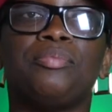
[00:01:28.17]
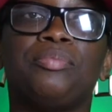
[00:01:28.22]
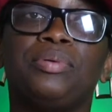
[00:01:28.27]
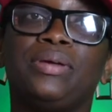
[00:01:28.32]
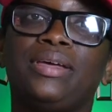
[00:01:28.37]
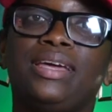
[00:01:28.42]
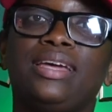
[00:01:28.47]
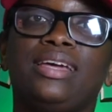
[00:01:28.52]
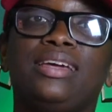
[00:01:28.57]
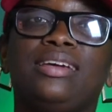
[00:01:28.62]

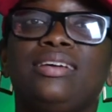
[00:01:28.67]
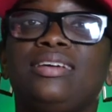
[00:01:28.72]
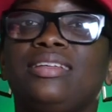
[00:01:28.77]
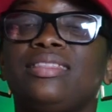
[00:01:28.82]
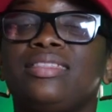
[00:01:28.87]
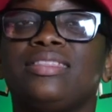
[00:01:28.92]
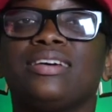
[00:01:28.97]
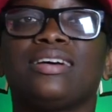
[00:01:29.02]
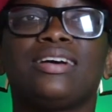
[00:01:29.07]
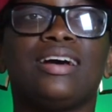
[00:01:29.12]
be
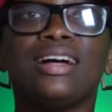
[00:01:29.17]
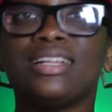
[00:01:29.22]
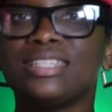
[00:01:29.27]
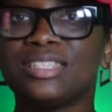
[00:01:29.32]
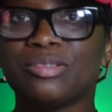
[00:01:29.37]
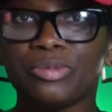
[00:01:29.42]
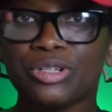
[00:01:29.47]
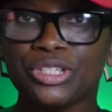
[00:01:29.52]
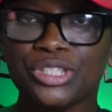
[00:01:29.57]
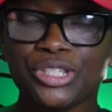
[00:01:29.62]
the
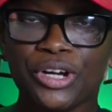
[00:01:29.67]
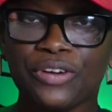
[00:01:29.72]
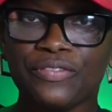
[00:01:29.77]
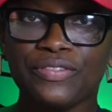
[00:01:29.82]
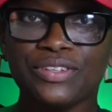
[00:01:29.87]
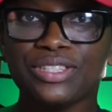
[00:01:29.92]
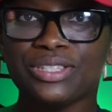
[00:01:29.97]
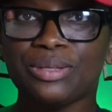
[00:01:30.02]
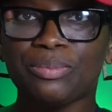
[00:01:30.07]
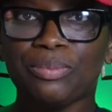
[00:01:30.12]
customer
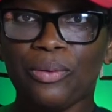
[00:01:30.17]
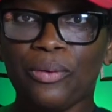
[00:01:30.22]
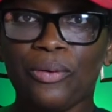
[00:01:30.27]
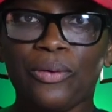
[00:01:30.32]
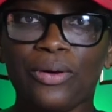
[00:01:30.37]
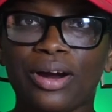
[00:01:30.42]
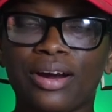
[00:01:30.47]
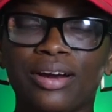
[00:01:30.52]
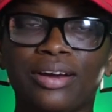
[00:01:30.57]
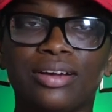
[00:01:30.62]
service
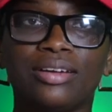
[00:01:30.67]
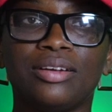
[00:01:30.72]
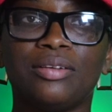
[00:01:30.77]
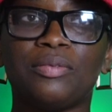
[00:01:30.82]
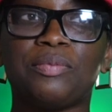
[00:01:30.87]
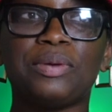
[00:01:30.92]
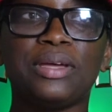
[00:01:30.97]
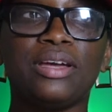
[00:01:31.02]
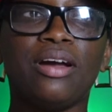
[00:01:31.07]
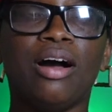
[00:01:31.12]
support,
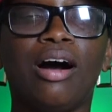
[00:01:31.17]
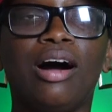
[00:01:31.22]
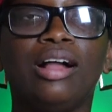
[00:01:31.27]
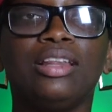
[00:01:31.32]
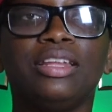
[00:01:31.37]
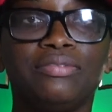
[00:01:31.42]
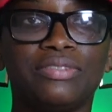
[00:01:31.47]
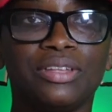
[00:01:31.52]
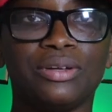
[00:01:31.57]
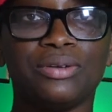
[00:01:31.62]
be
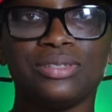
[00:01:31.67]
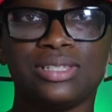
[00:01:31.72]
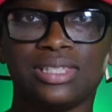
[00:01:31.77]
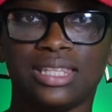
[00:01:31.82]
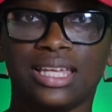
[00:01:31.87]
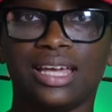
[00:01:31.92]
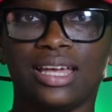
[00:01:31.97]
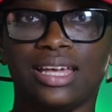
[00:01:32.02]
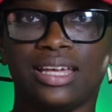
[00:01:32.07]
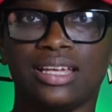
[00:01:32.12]
all of those
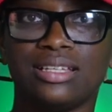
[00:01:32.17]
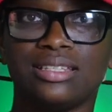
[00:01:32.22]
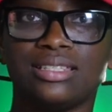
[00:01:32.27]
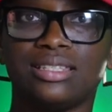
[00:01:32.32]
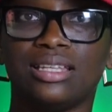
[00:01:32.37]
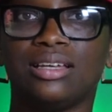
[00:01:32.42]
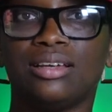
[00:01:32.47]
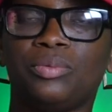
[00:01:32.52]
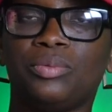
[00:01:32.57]
things.